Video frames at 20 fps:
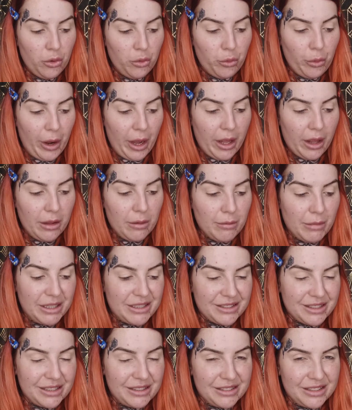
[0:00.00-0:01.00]
when my
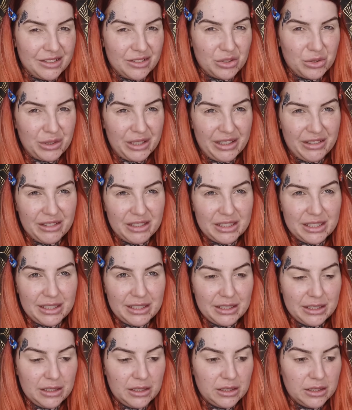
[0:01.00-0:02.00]
skin isn't so
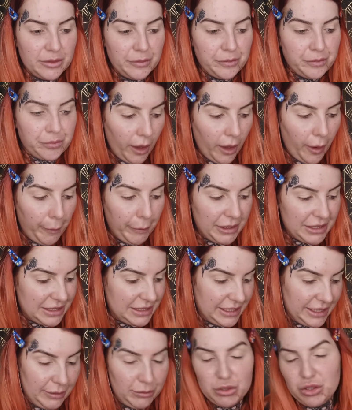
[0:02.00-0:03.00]
irritated, but
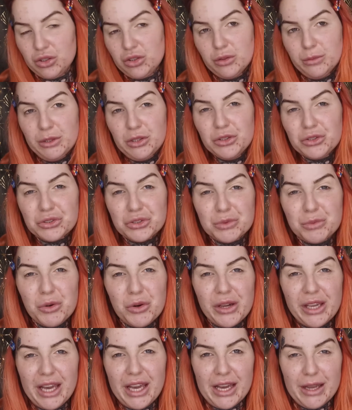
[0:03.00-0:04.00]
today I'm just going to do my usual
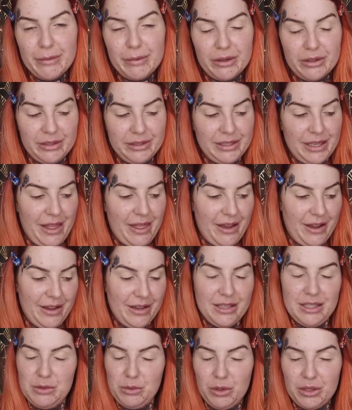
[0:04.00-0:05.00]
smoky eye because that
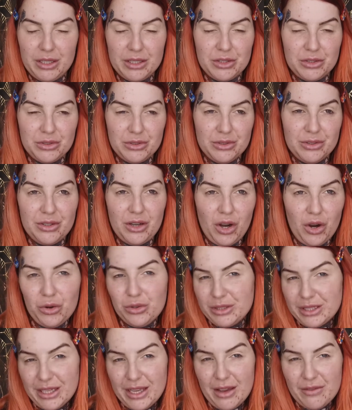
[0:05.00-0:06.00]
is what I do
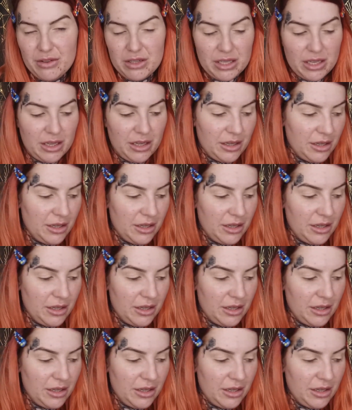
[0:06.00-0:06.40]
all day every day.